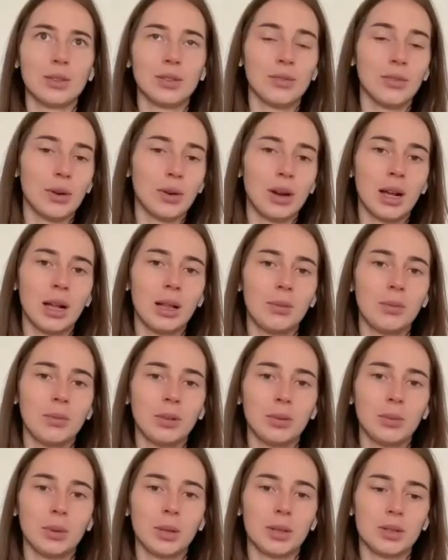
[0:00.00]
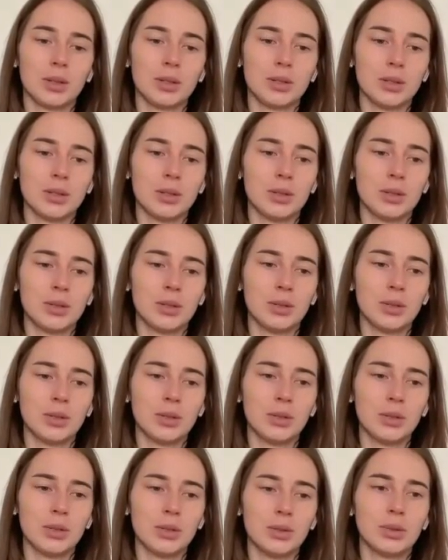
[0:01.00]
also very helpful, because
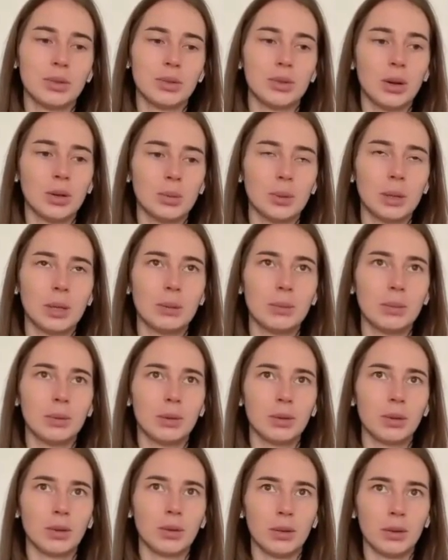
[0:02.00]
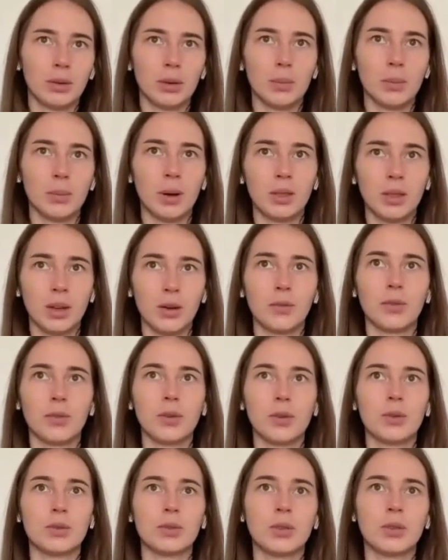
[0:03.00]
you talk to people, you learn about their
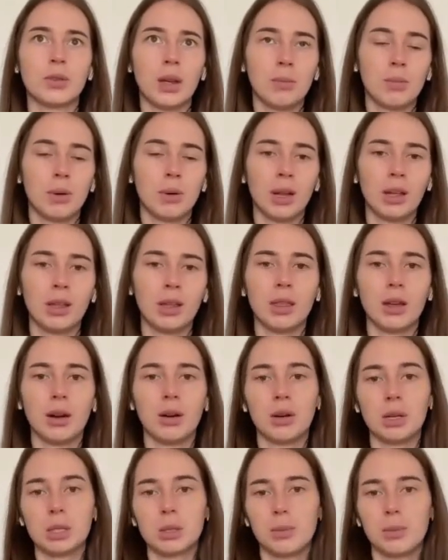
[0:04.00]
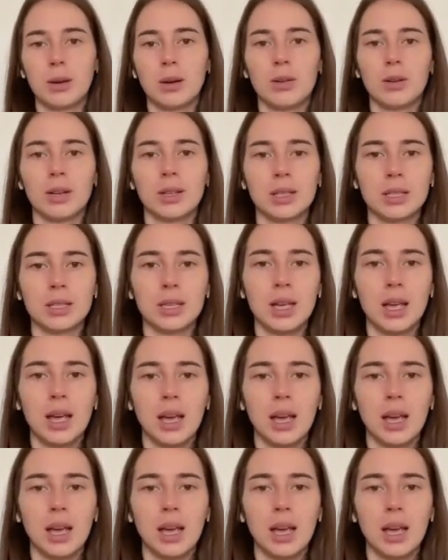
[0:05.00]
views, they bring in their experience,